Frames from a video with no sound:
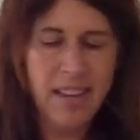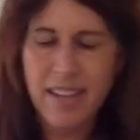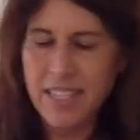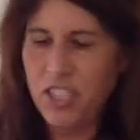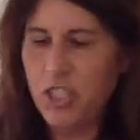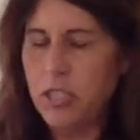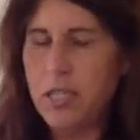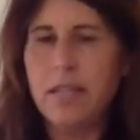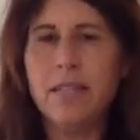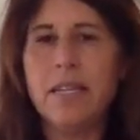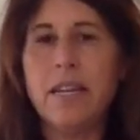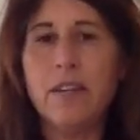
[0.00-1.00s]
It's just going
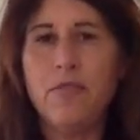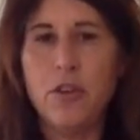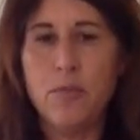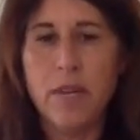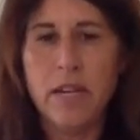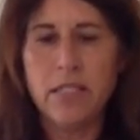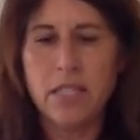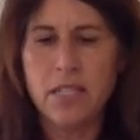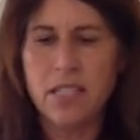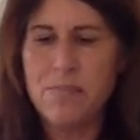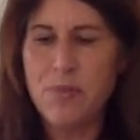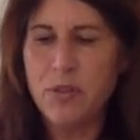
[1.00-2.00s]
to take a few minutes
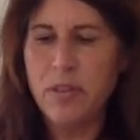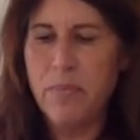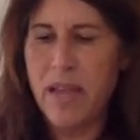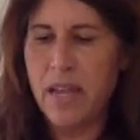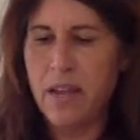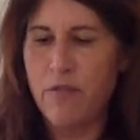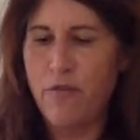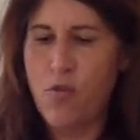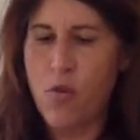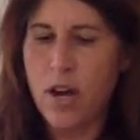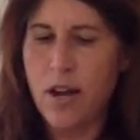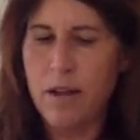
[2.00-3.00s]
because I'm only making
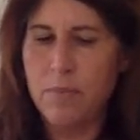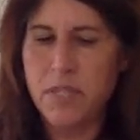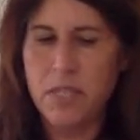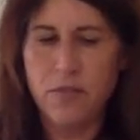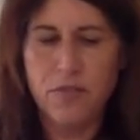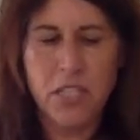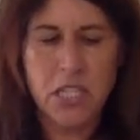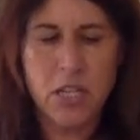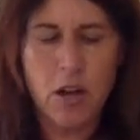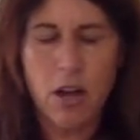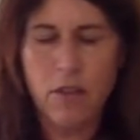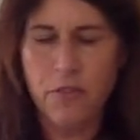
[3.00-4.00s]
4 cups of
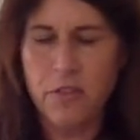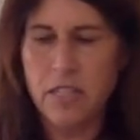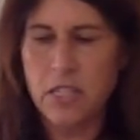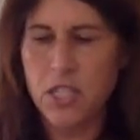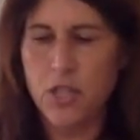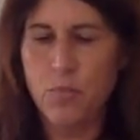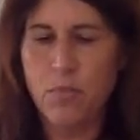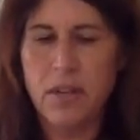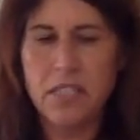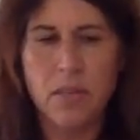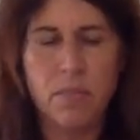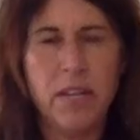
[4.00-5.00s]
stock for this soup
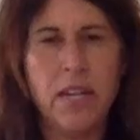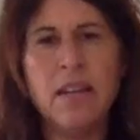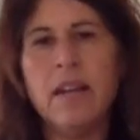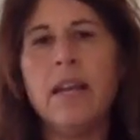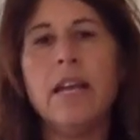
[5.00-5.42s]
recipe.